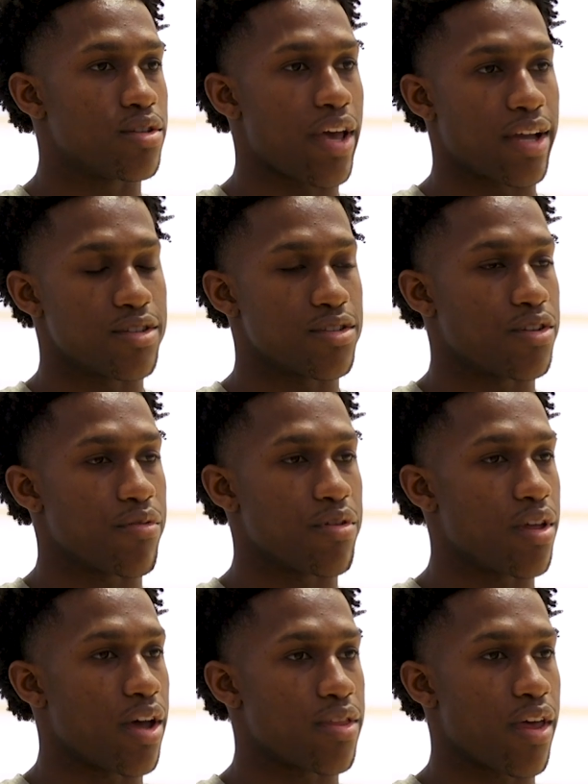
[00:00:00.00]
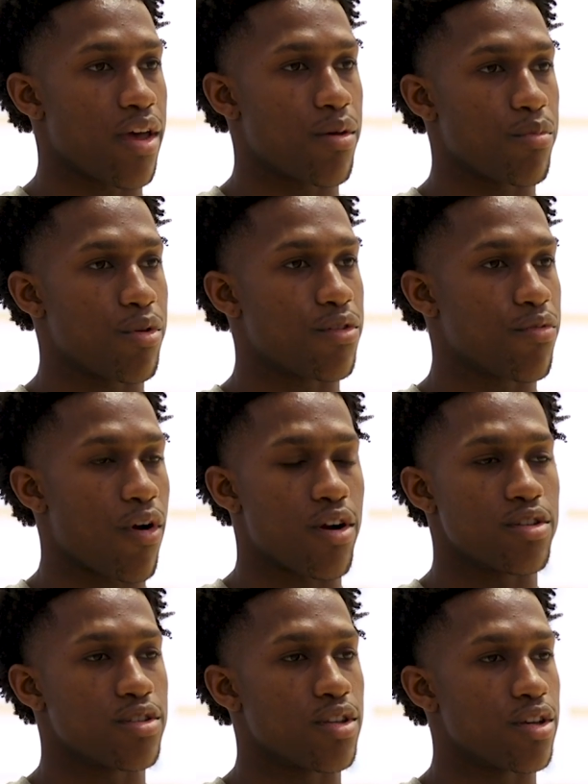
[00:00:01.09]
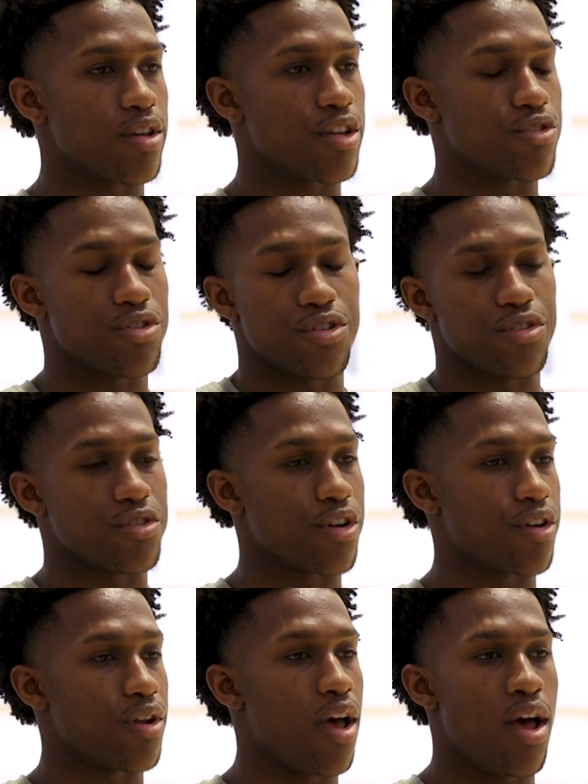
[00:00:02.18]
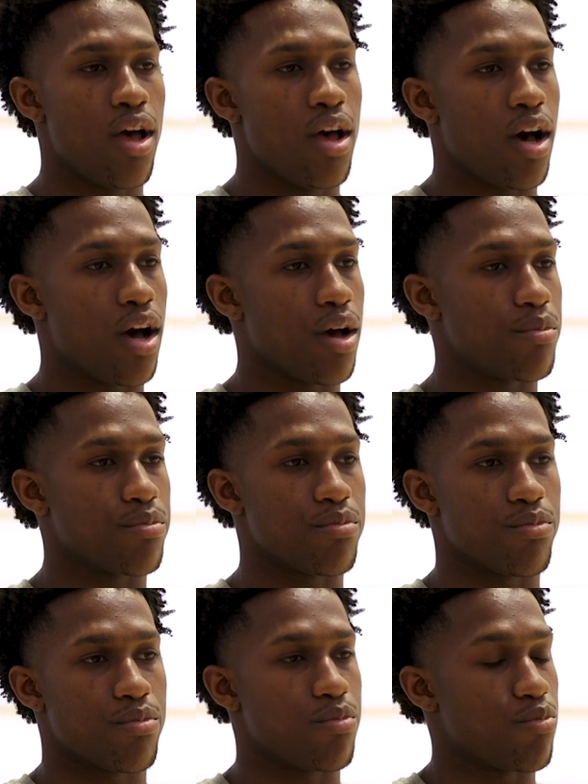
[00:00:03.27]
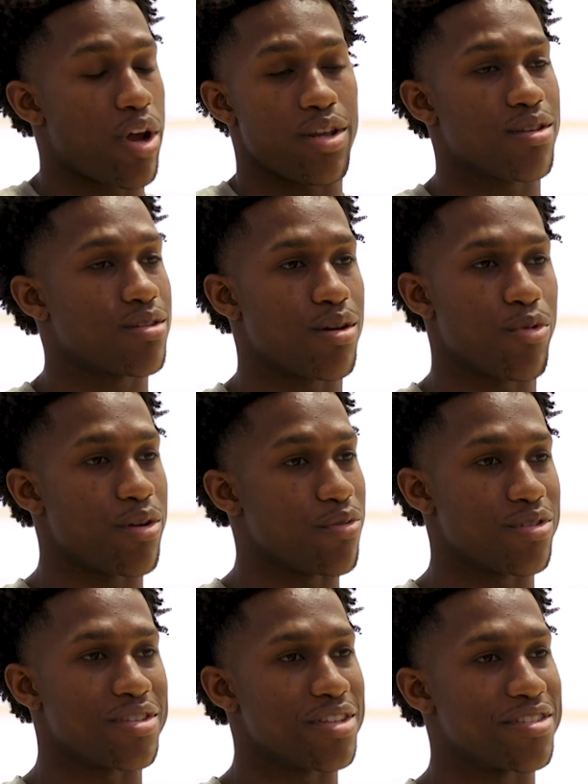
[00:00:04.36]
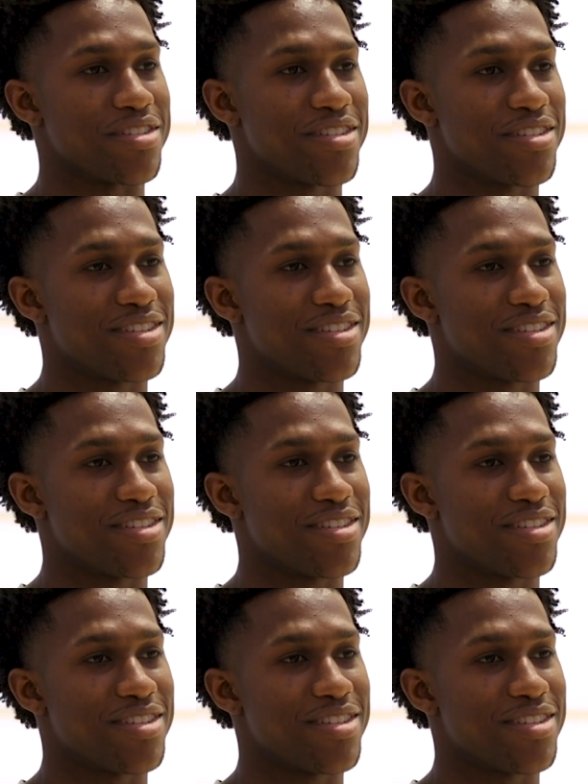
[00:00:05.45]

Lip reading: Tactics and everything like that. But as far as the injury is concerned, I'm ready for the season.